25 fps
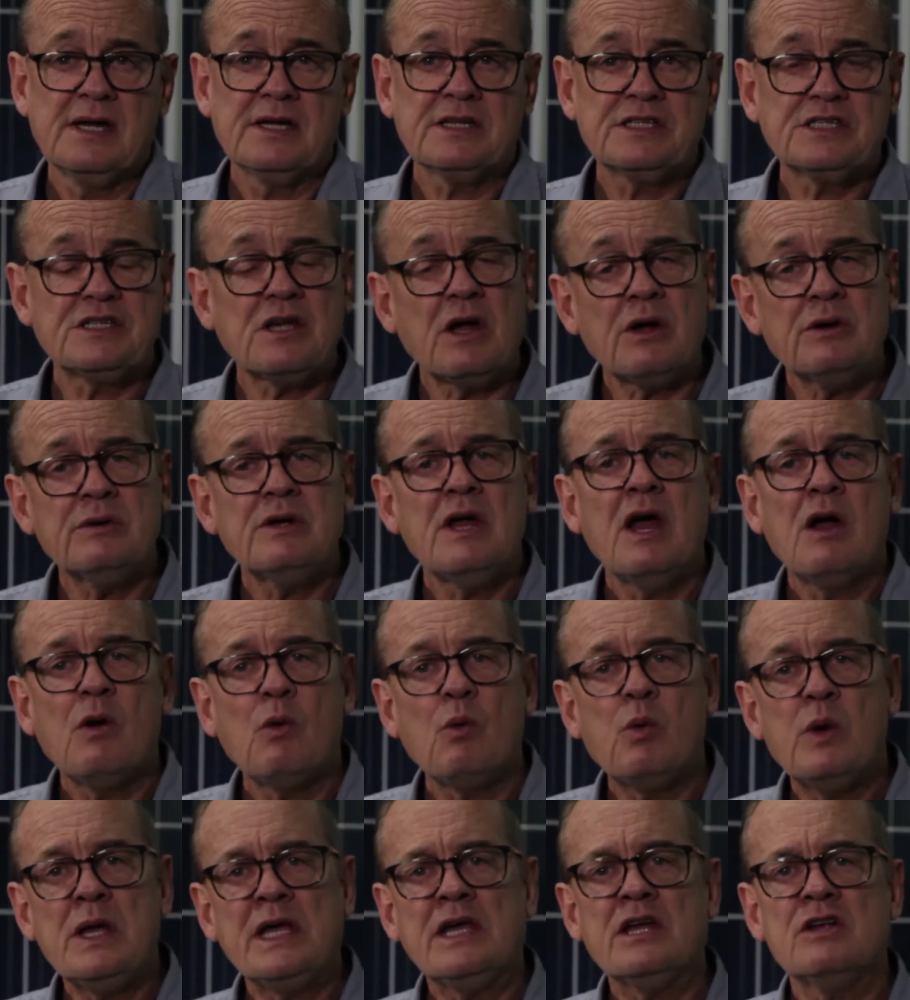So
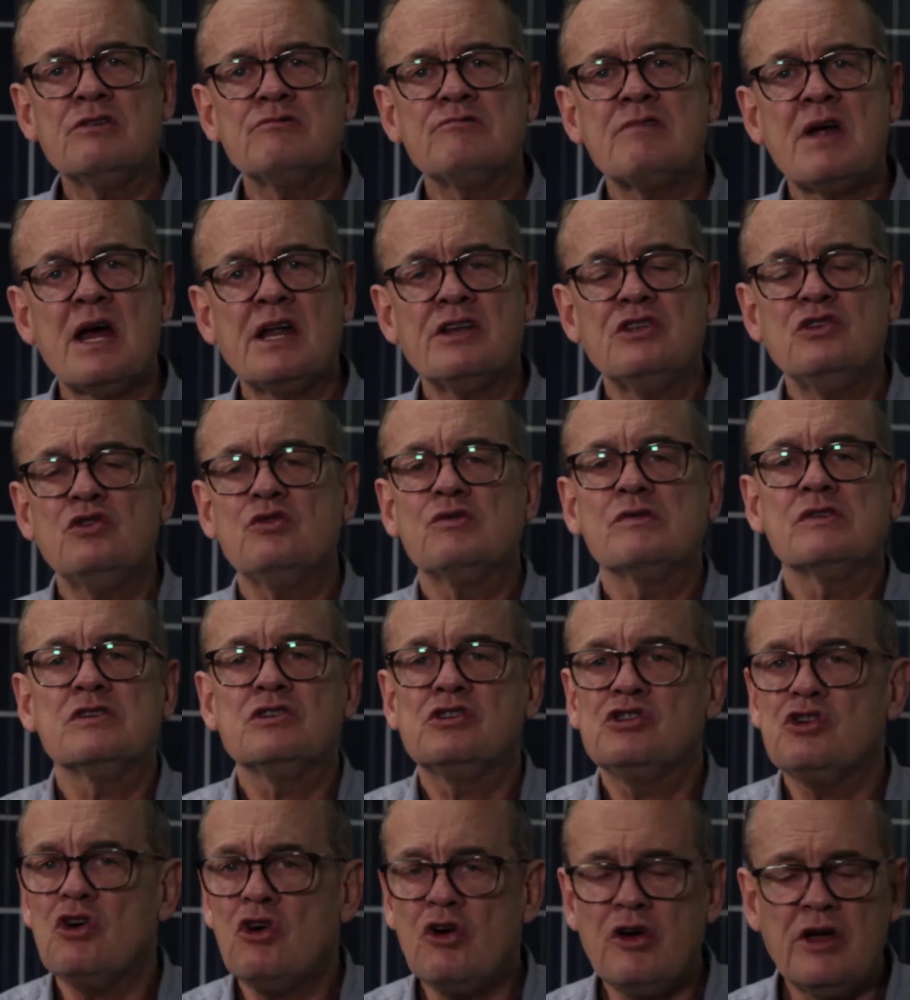we can run your
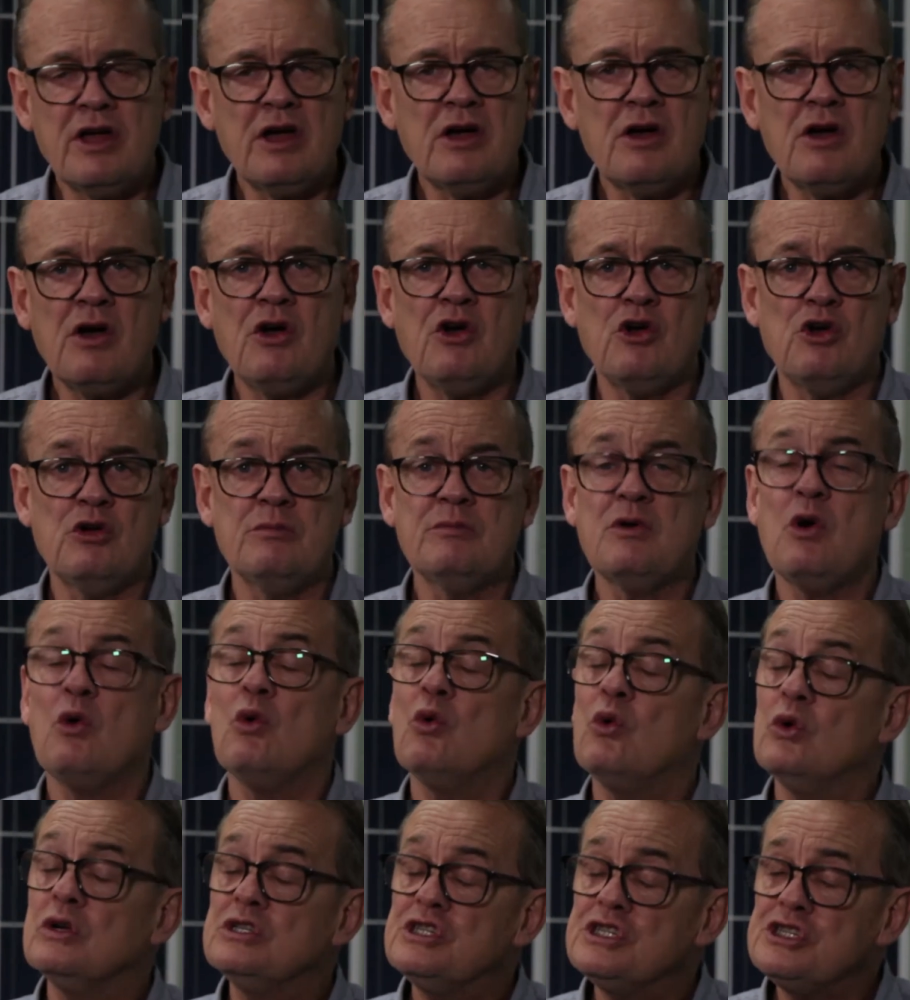entire home,
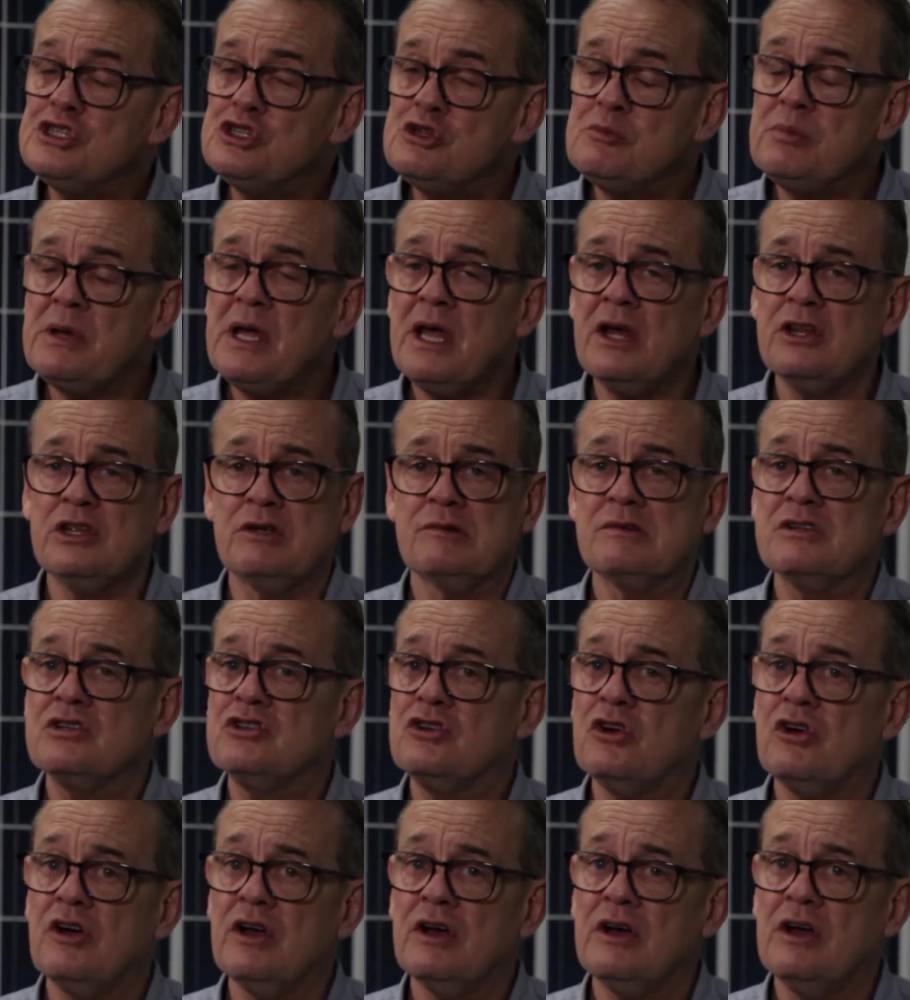or just about your
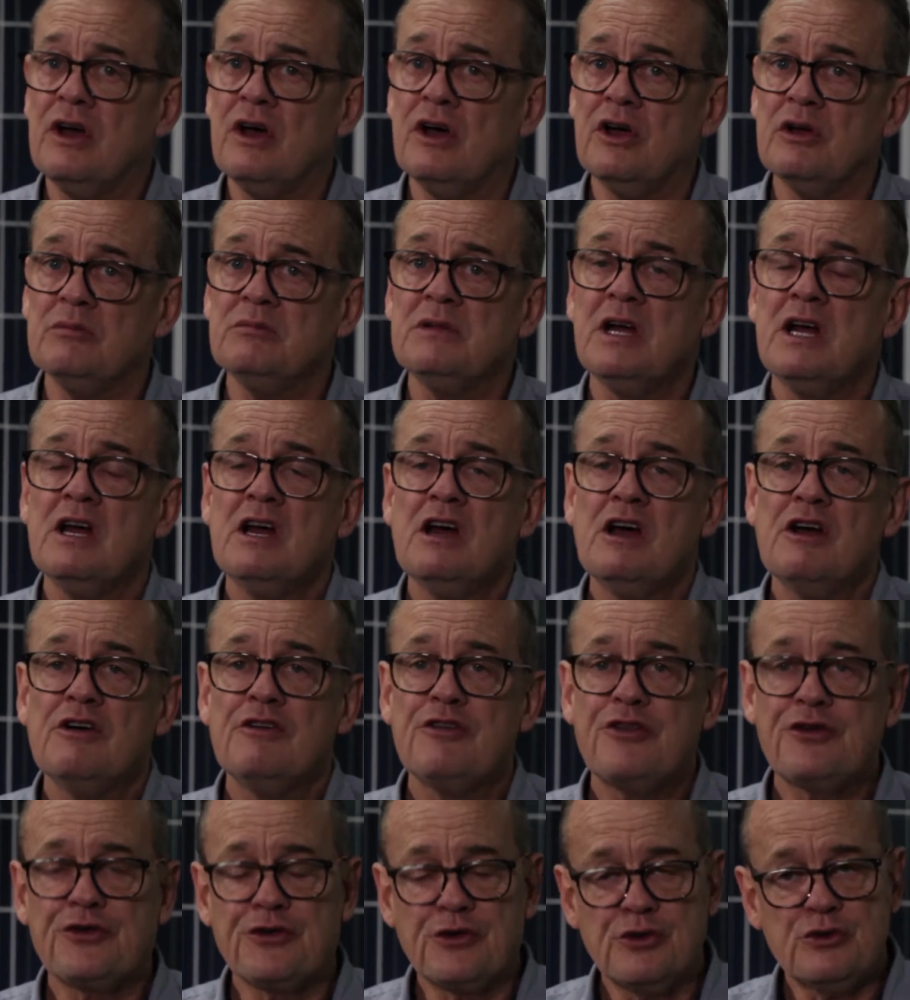entire home,
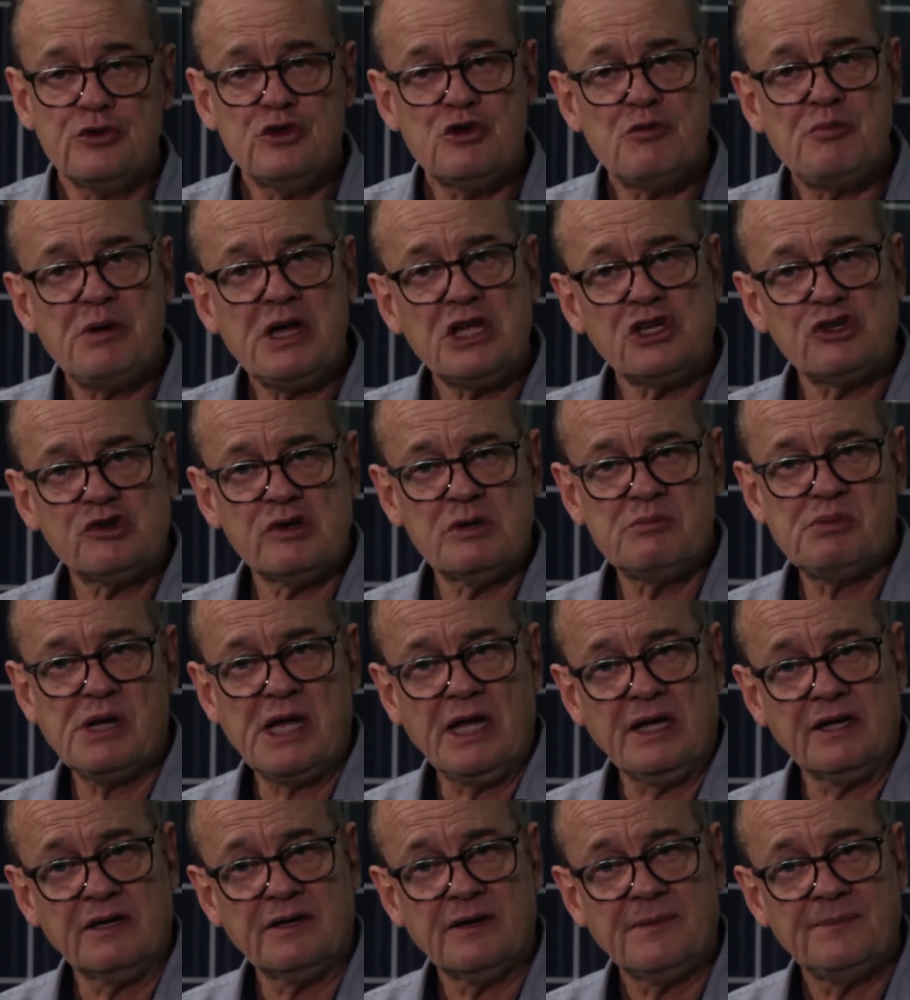through your battery
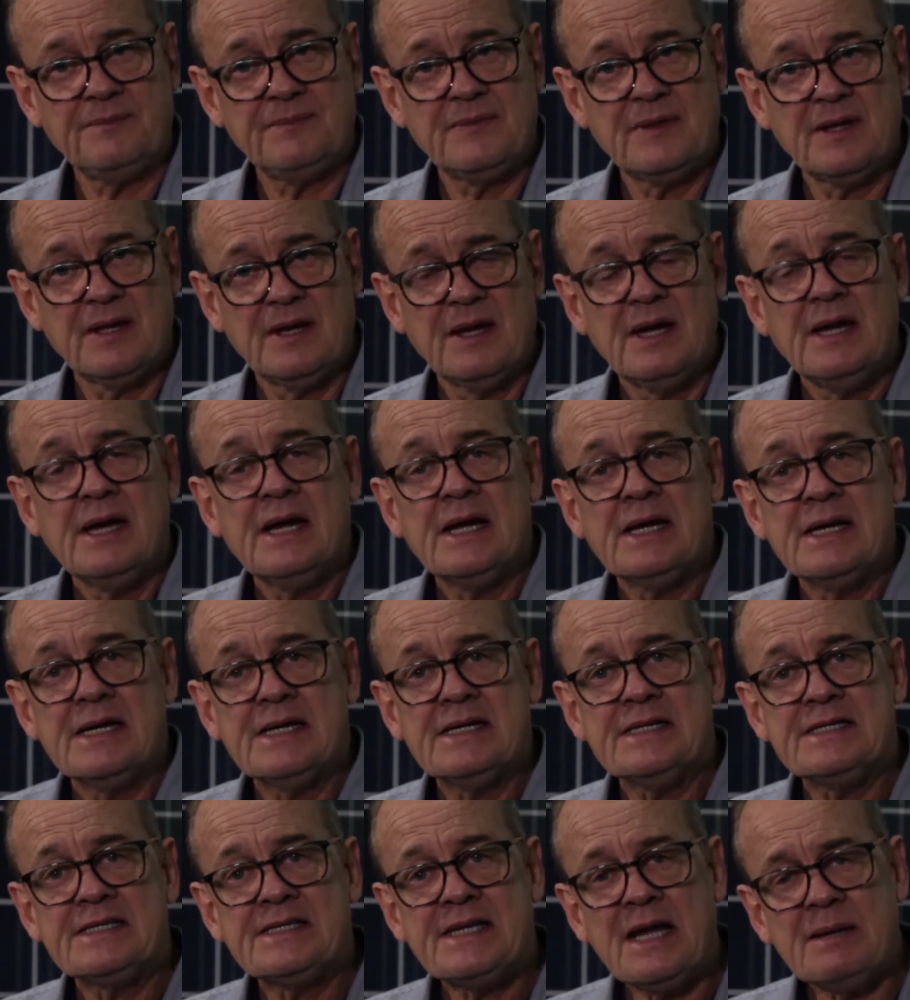bank.
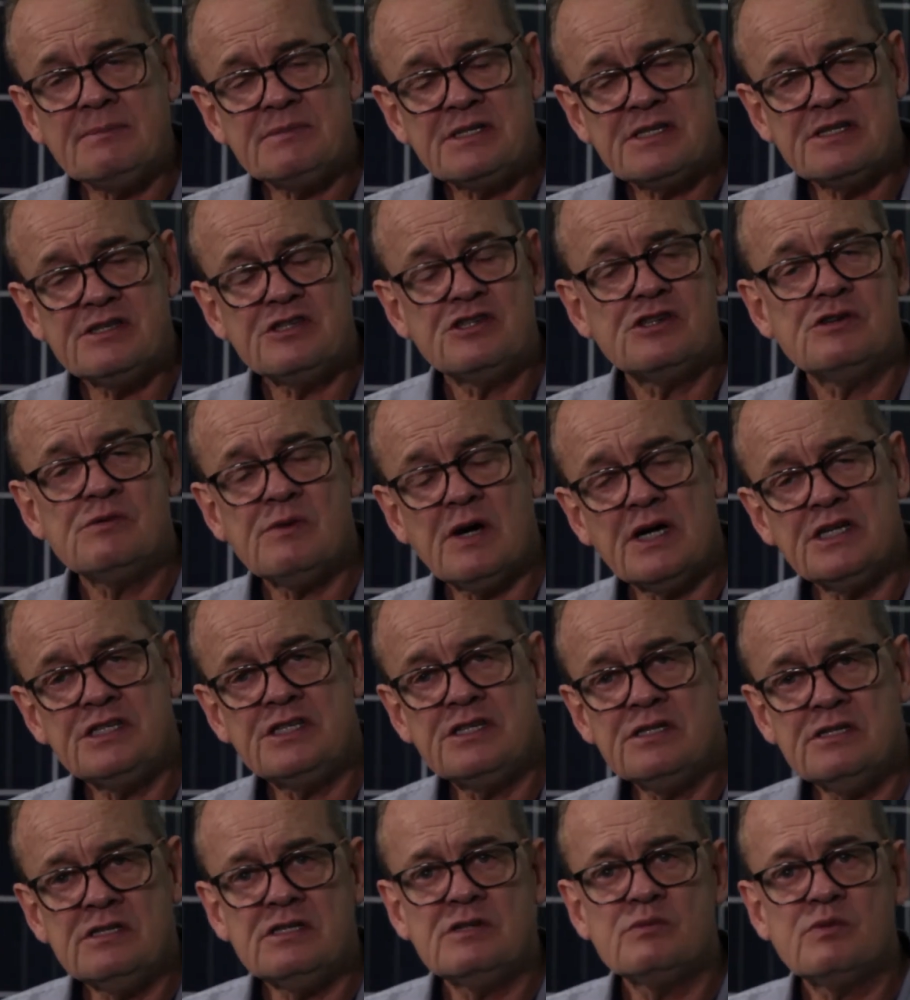In some
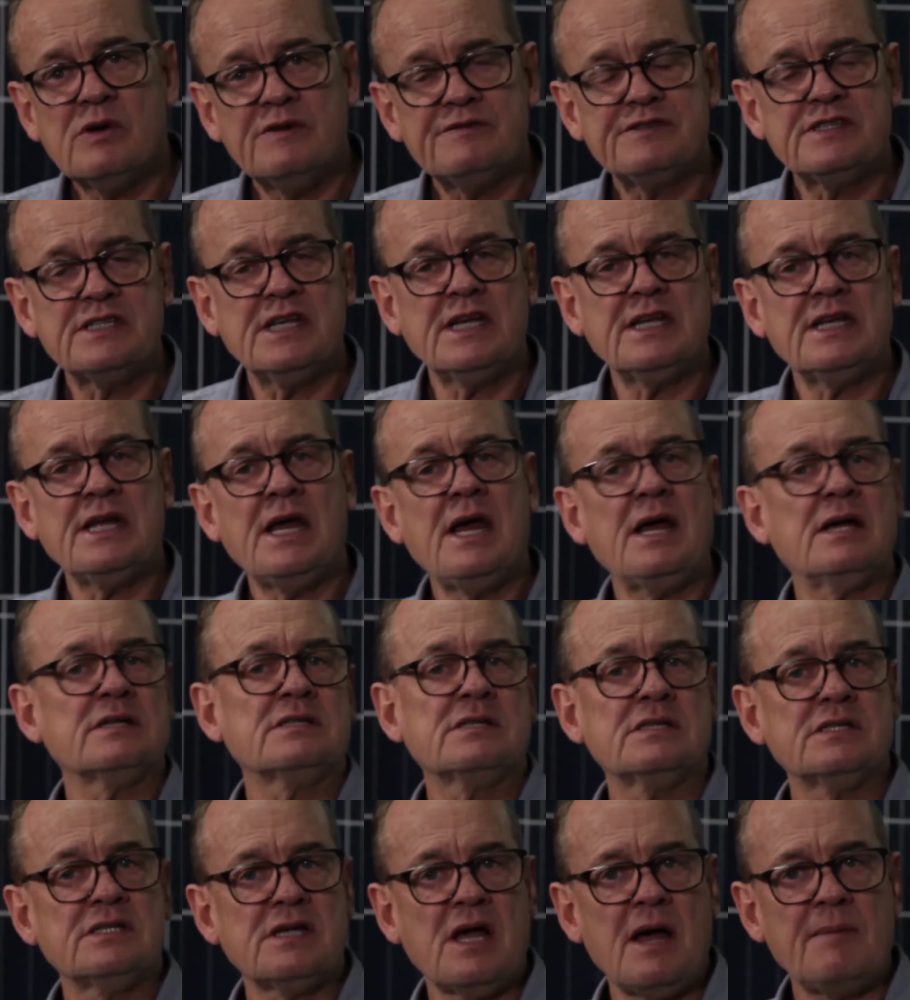situations, we've set
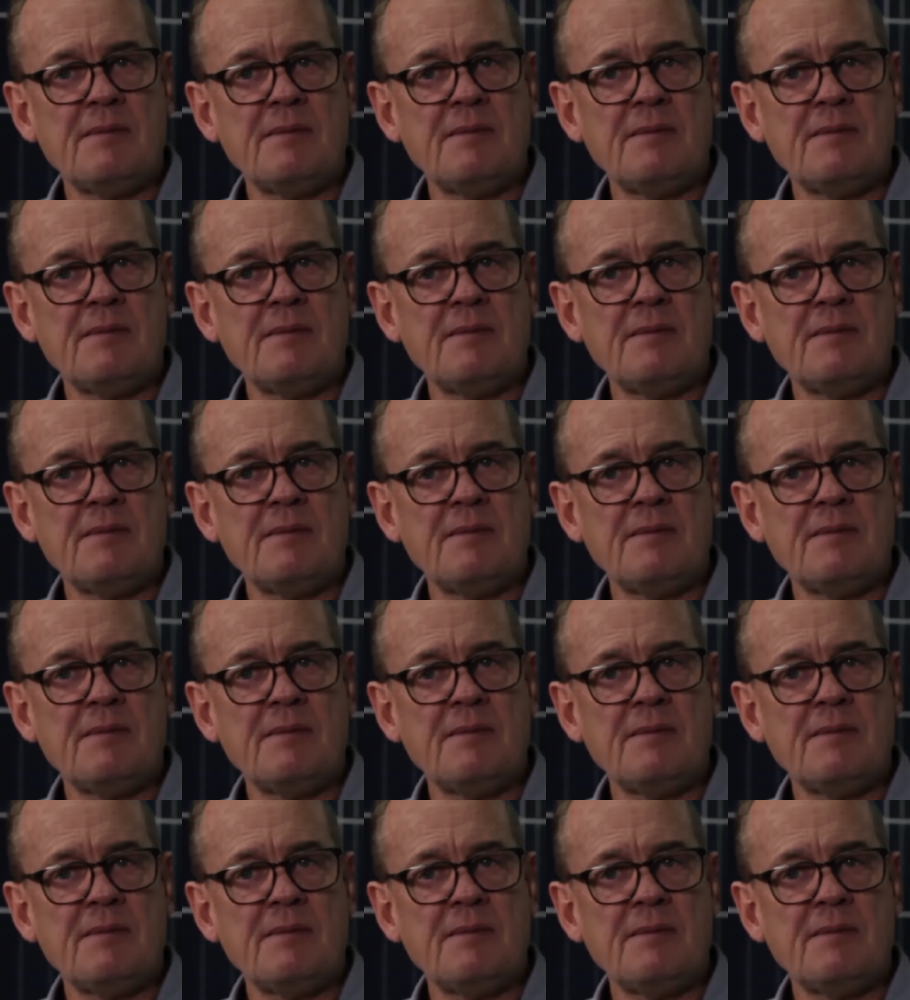houses